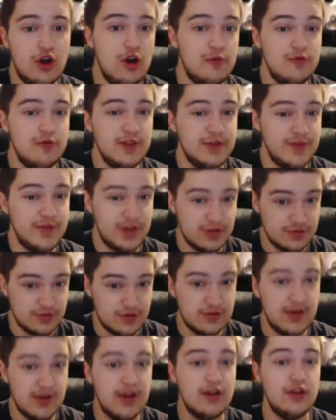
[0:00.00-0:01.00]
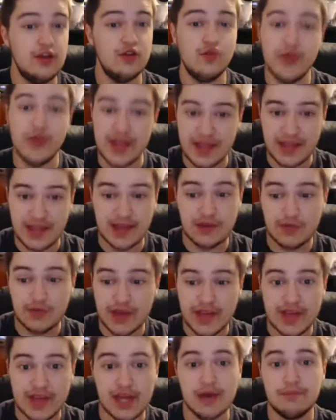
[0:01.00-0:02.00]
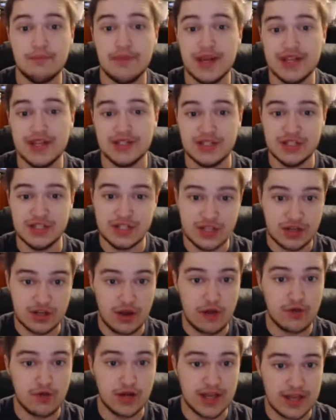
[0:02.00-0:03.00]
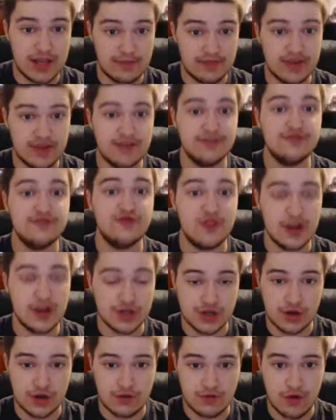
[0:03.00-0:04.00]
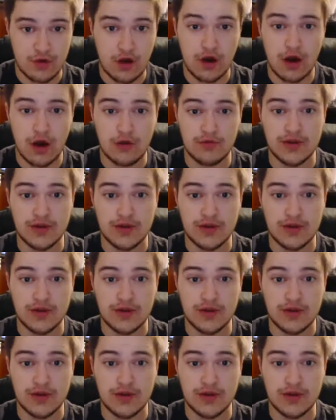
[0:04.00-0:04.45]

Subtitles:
Hopefully we don't do that on a week in, week out basis. I want to keep things fresh on Raw.